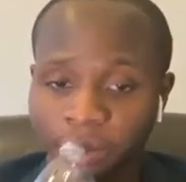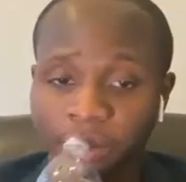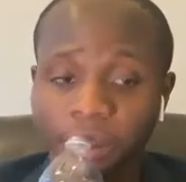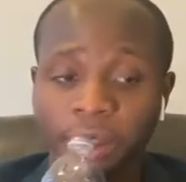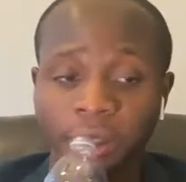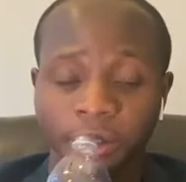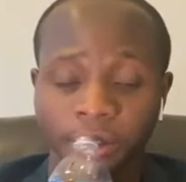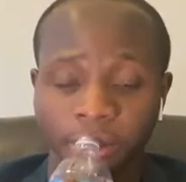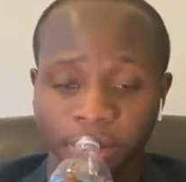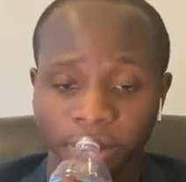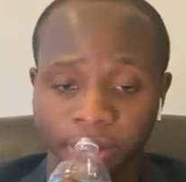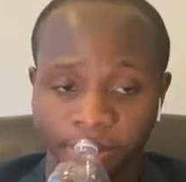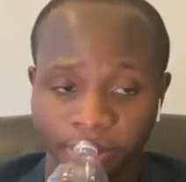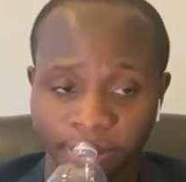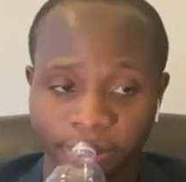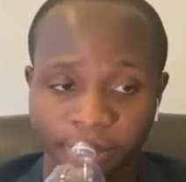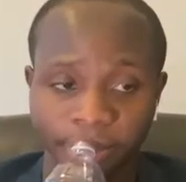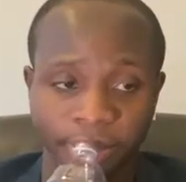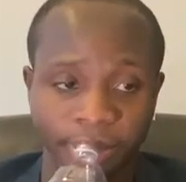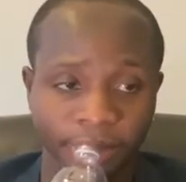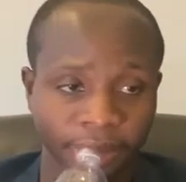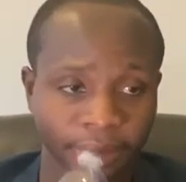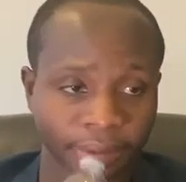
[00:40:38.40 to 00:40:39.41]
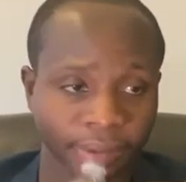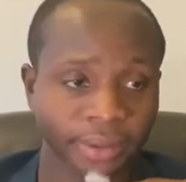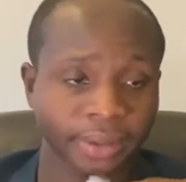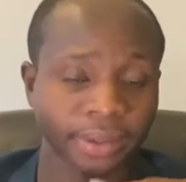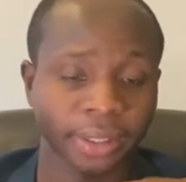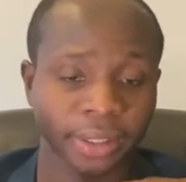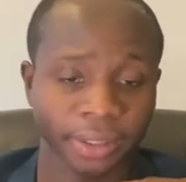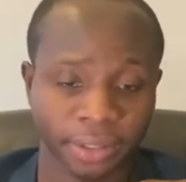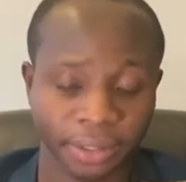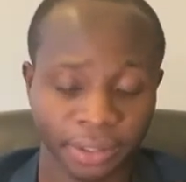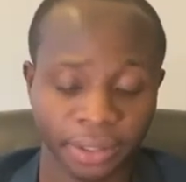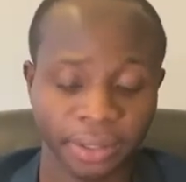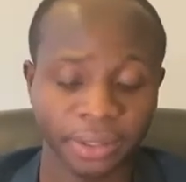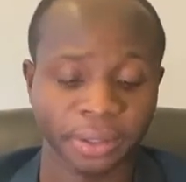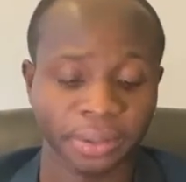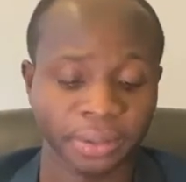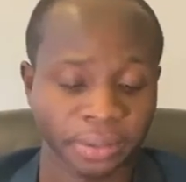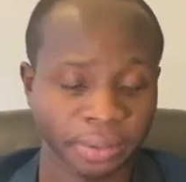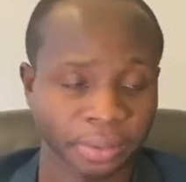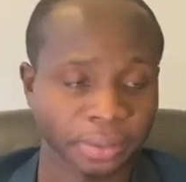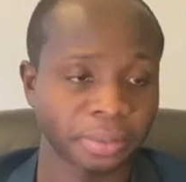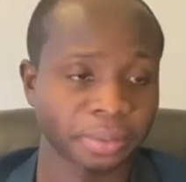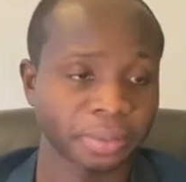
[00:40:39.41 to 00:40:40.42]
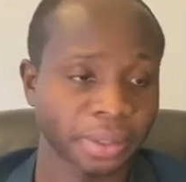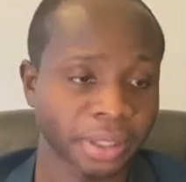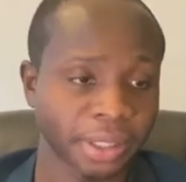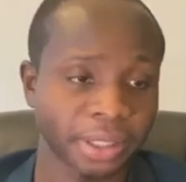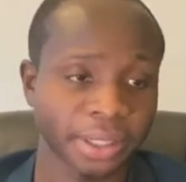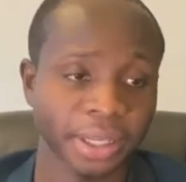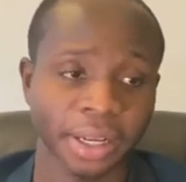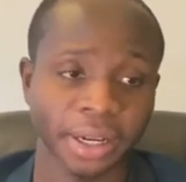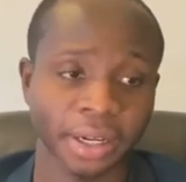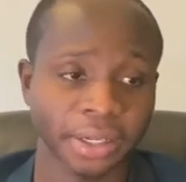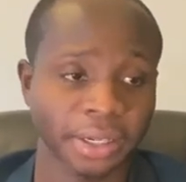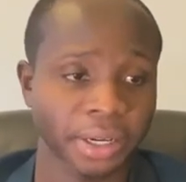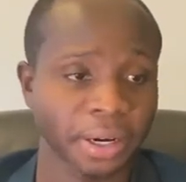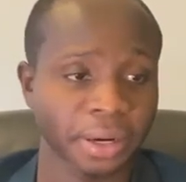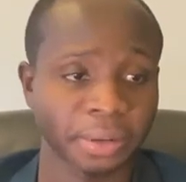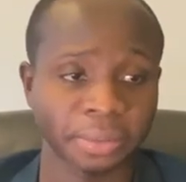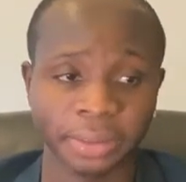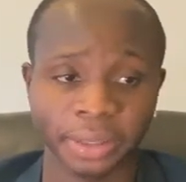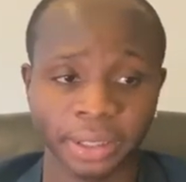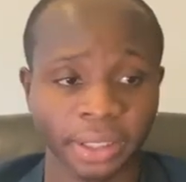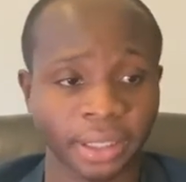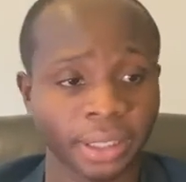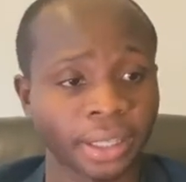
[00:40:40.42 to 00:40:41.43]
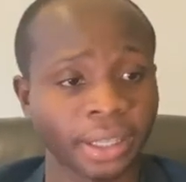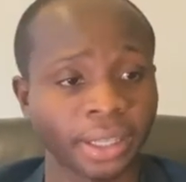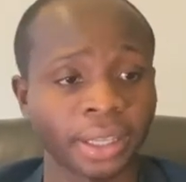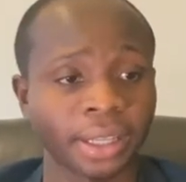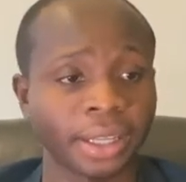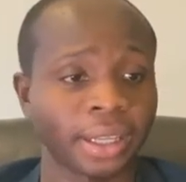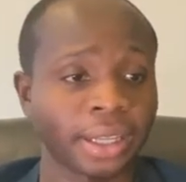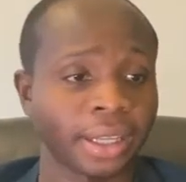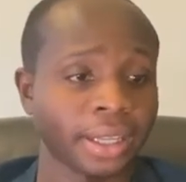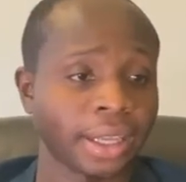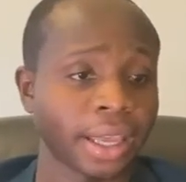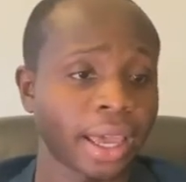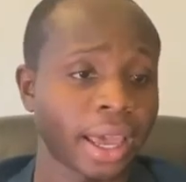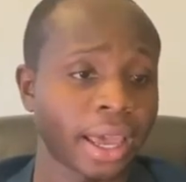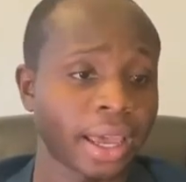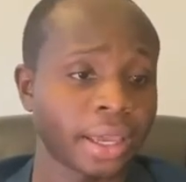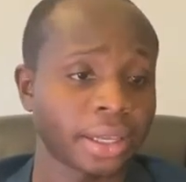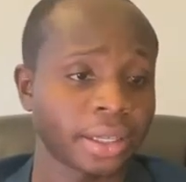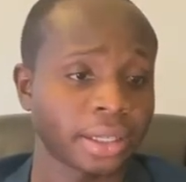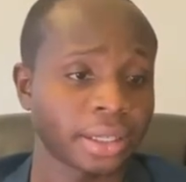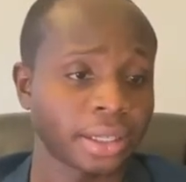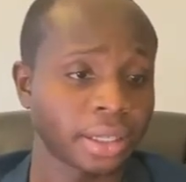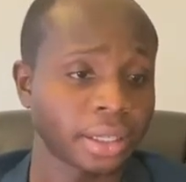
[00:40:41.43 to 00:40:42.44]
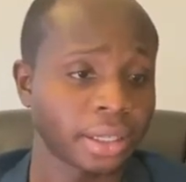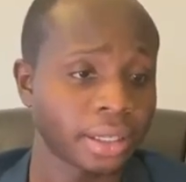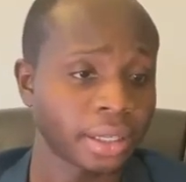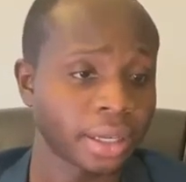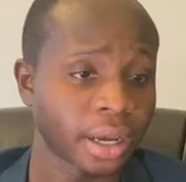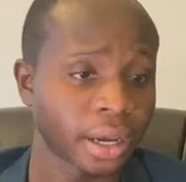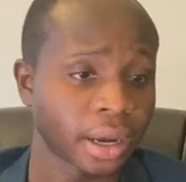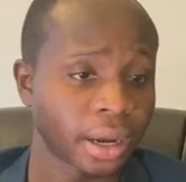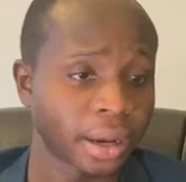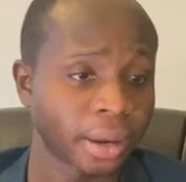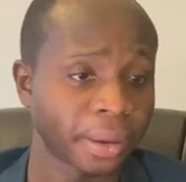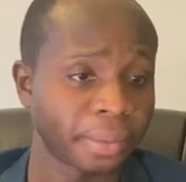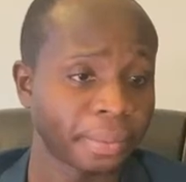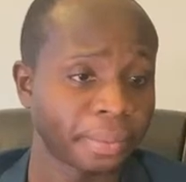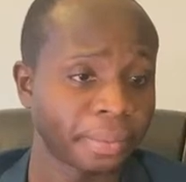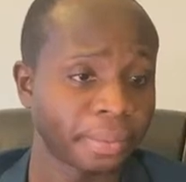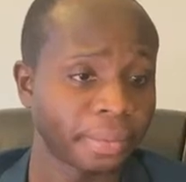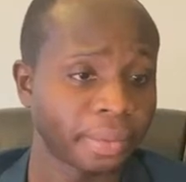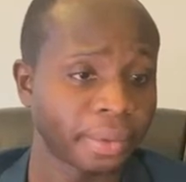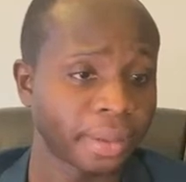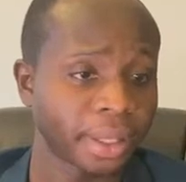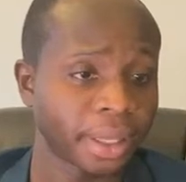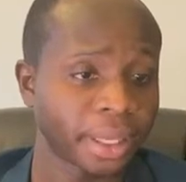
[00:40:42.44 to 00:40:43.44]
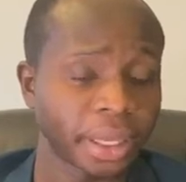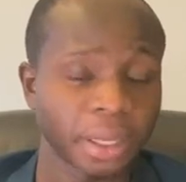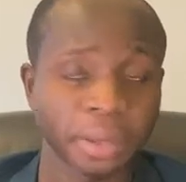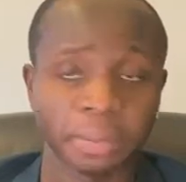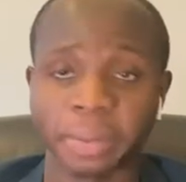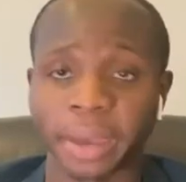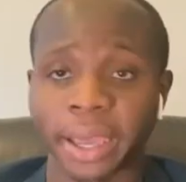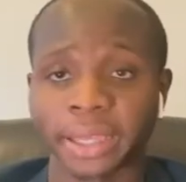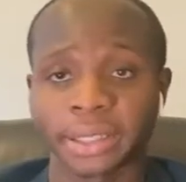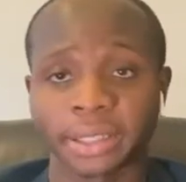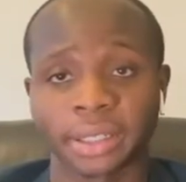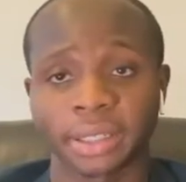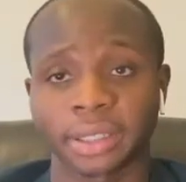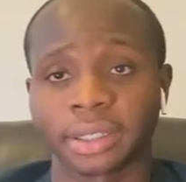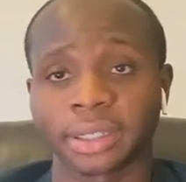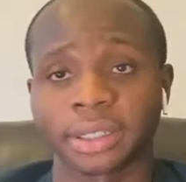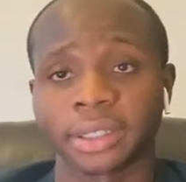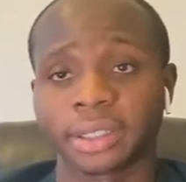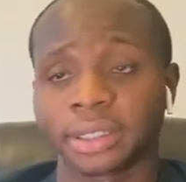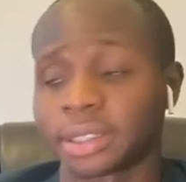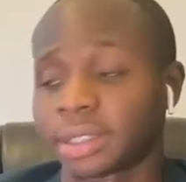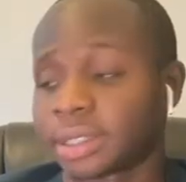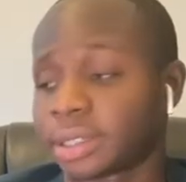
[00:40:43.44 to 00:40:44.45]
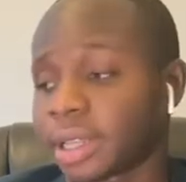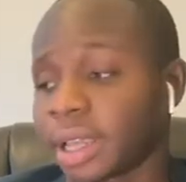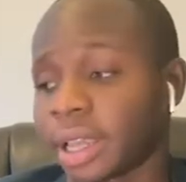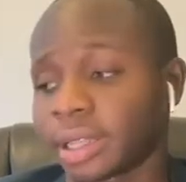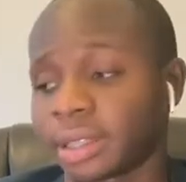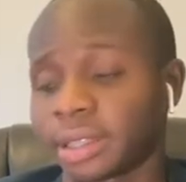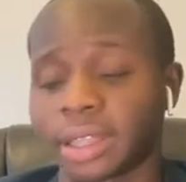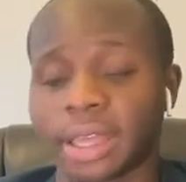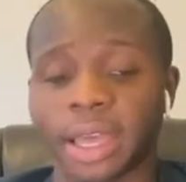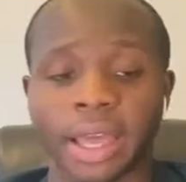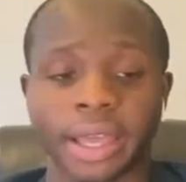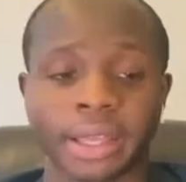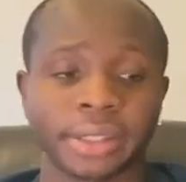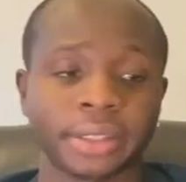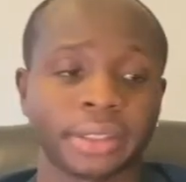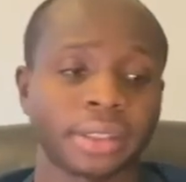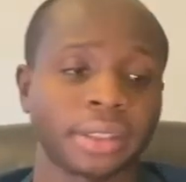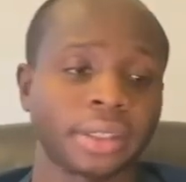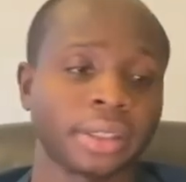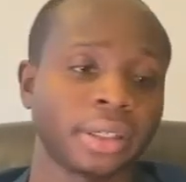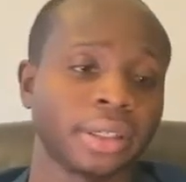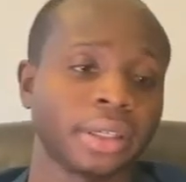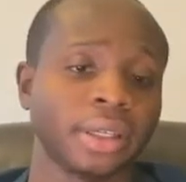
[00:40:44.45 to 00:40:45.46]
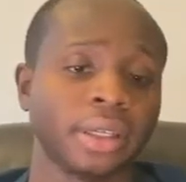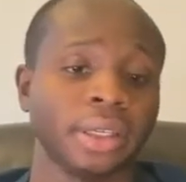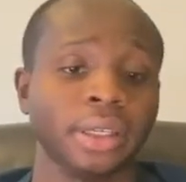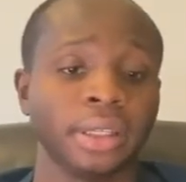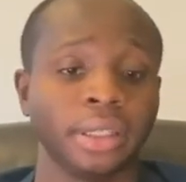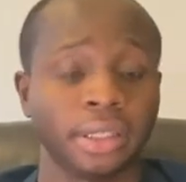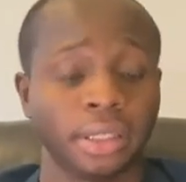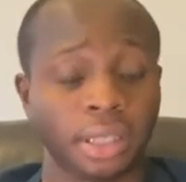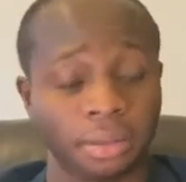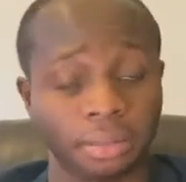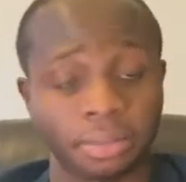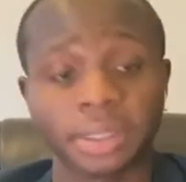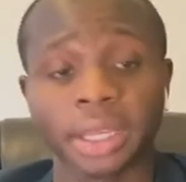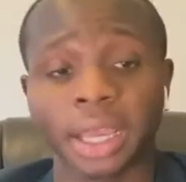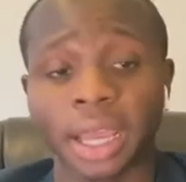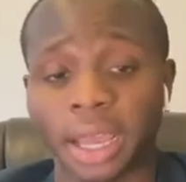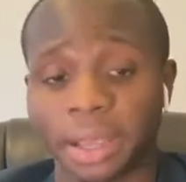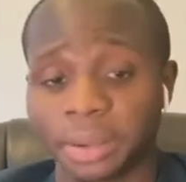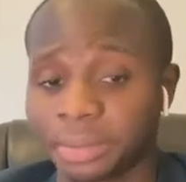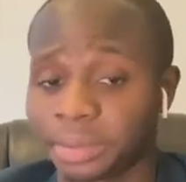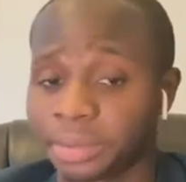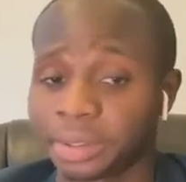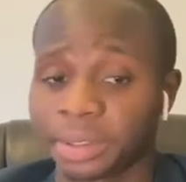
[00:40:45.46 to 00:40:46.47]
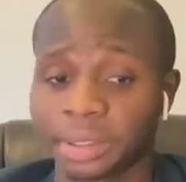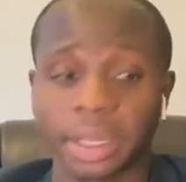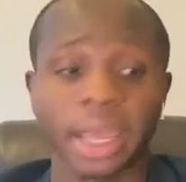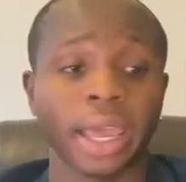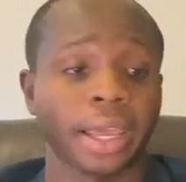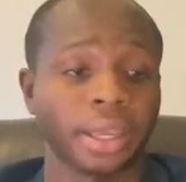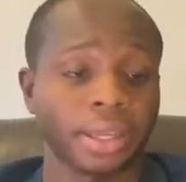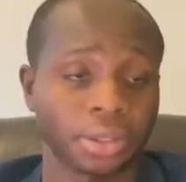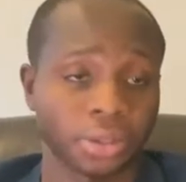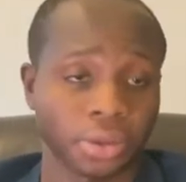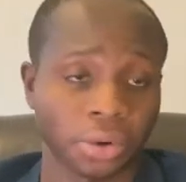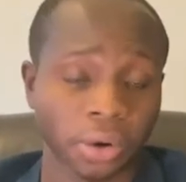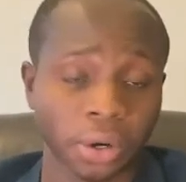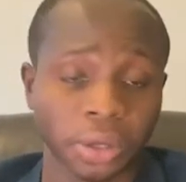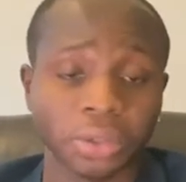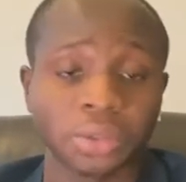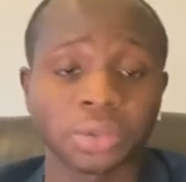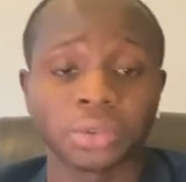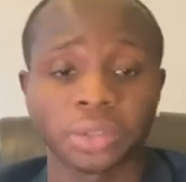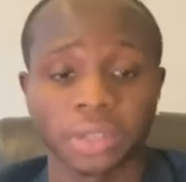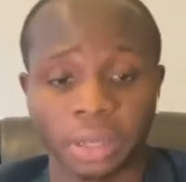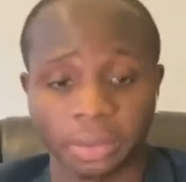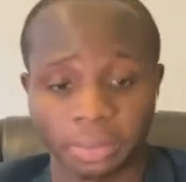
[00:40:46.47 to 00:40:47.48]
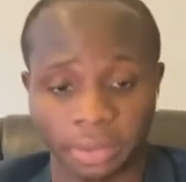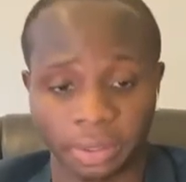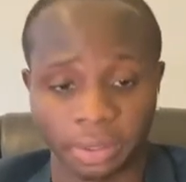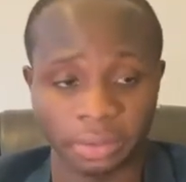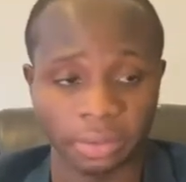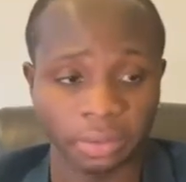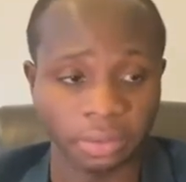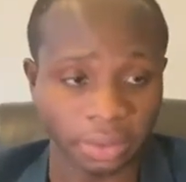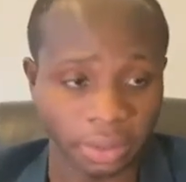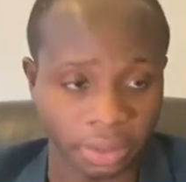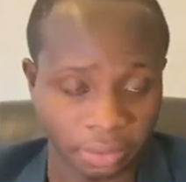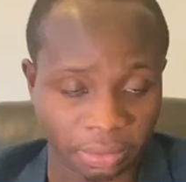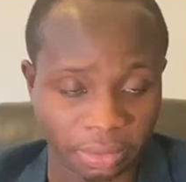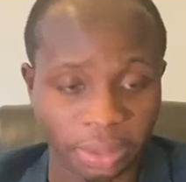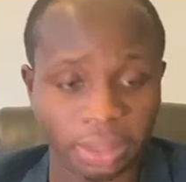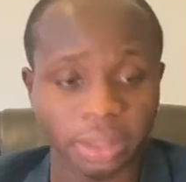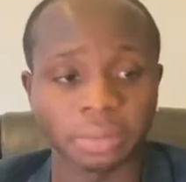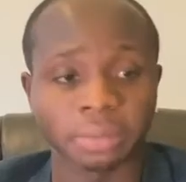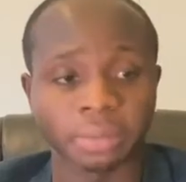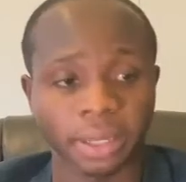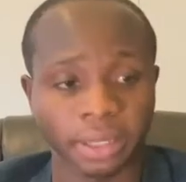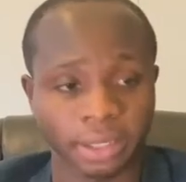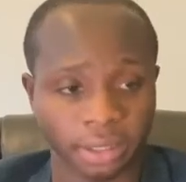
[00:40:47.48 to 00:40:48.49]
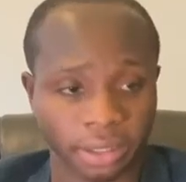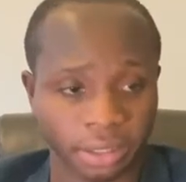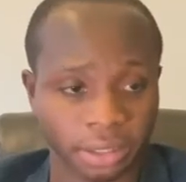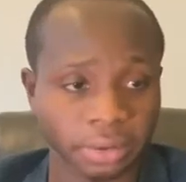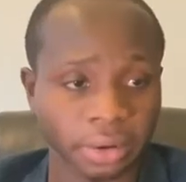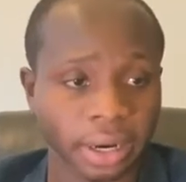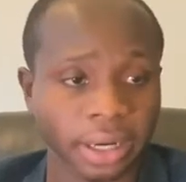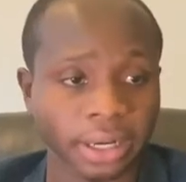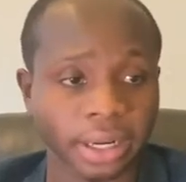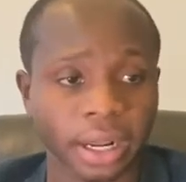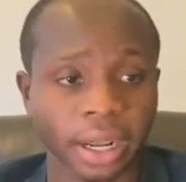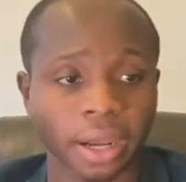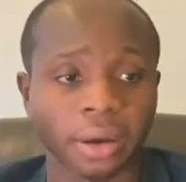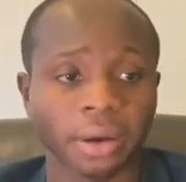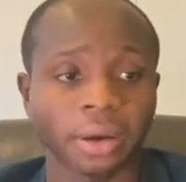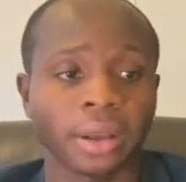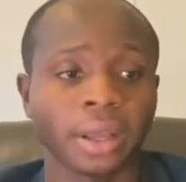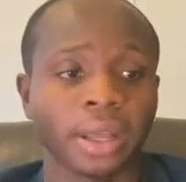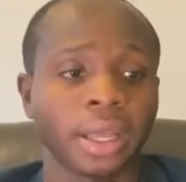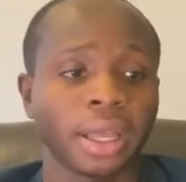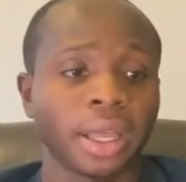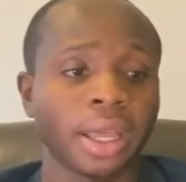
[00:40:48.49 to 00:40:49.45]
Yes, sir. Yes, sir. Appreciate it, Jeremy. Yeah, he basically just said that sometimes, yeah, he's going through something with the business right now,